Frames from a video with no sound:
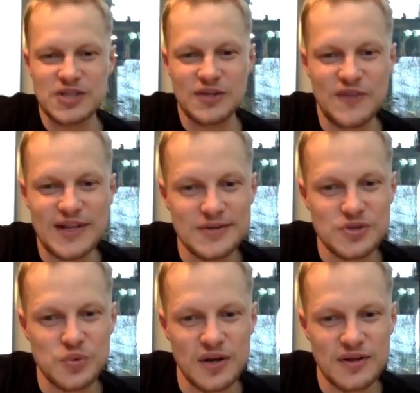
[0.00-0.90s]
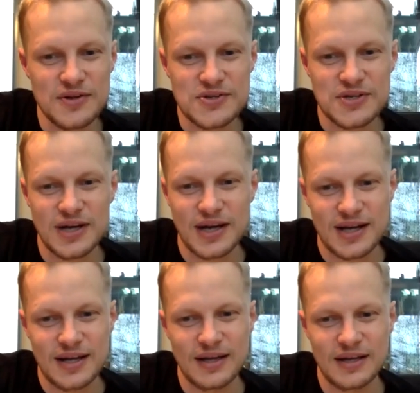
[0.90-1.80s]
Slovenia is one of those, uh,
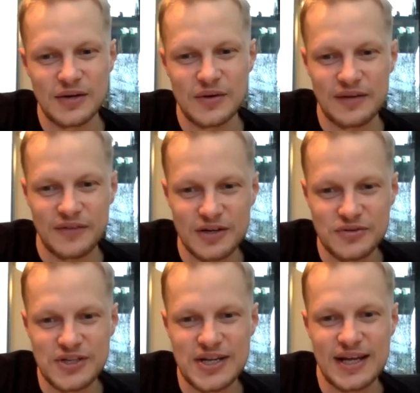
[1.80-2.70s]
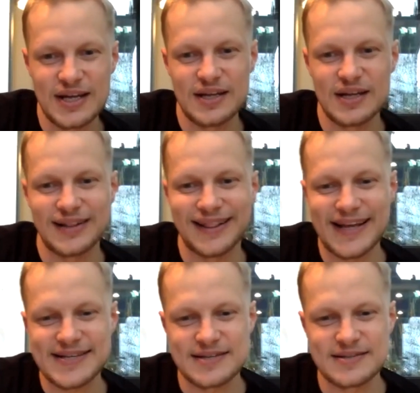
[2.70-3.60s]
you know, kind of country and, and
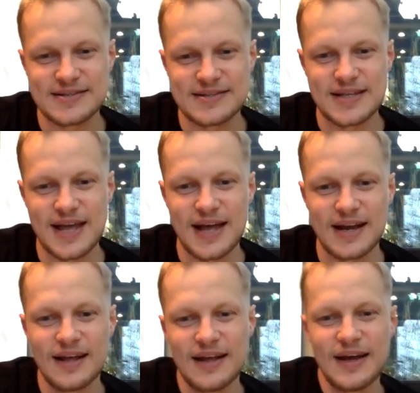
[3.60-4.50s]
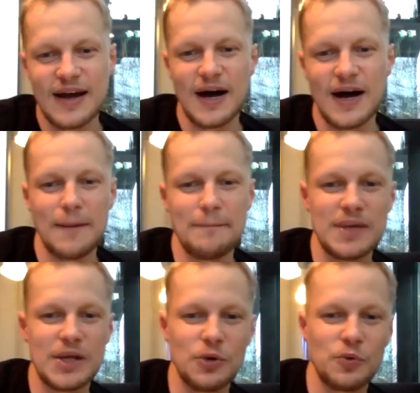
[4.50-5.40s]
lessons that, um,
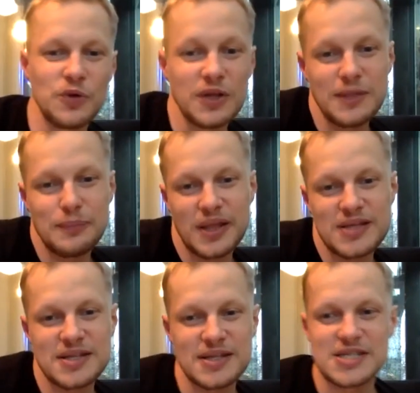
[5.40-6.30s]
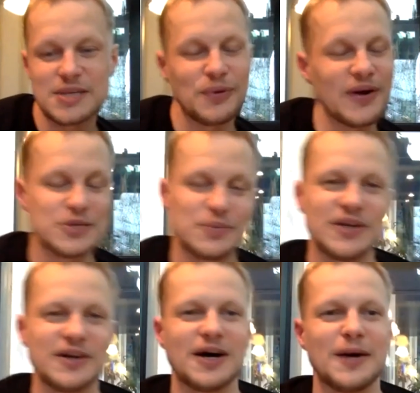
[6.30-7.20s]
you know, really pleasantly surprised
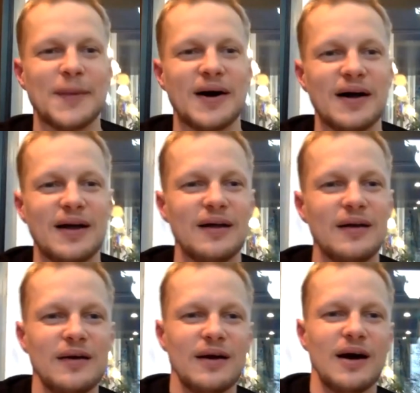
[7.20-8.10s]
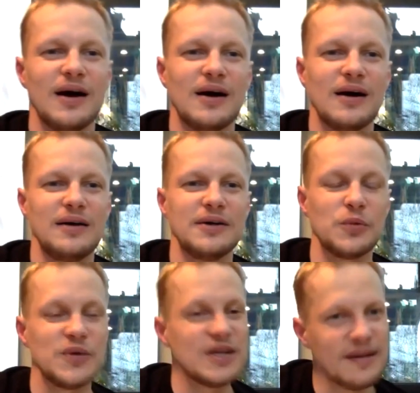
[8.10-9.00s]
me. Um, I, uh, you know,
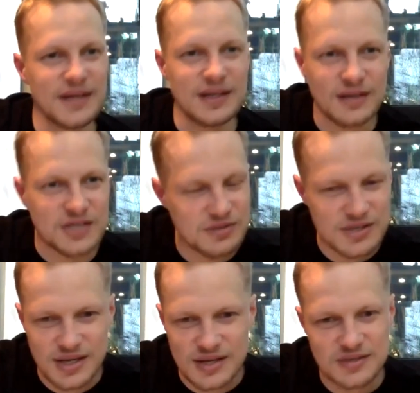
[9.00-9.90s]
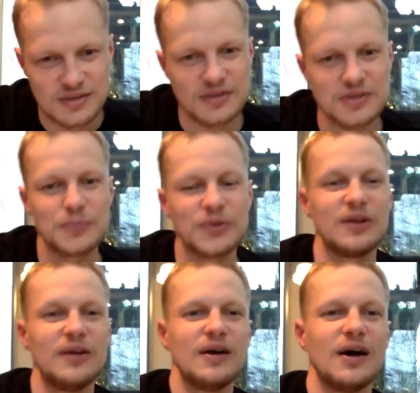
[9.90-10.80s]
we didn't have any illustrious guest stars, but
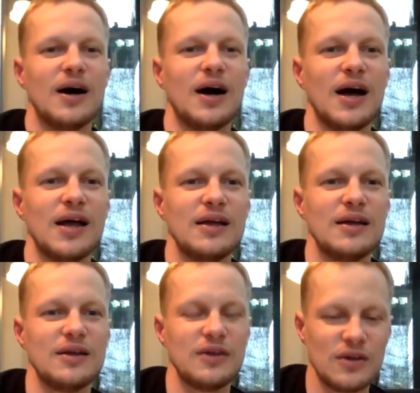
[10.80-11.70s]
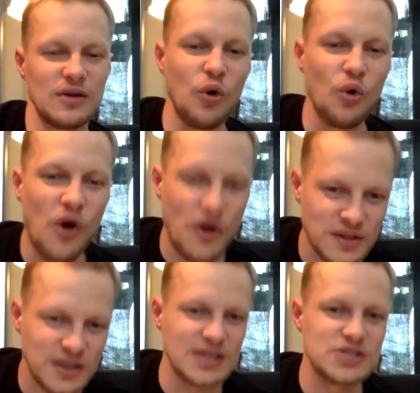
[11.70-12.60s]
uh, I
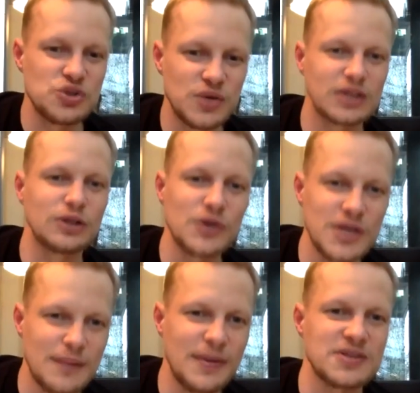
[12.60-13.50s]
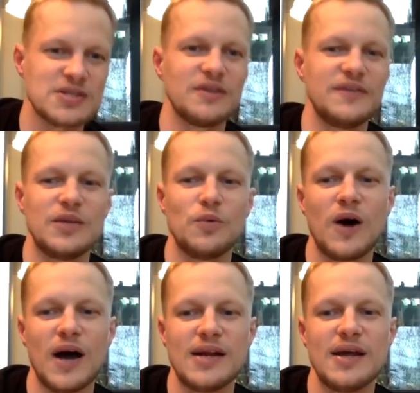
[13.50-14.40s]
wholeheartedly enjoyed learning about Slovene
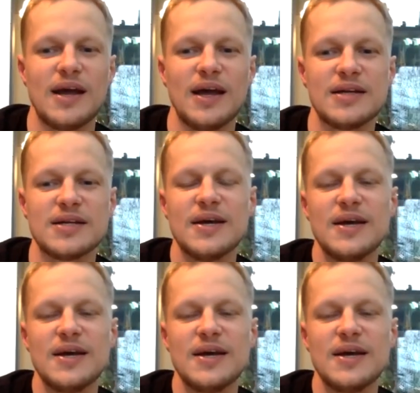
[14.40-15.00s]
wine and,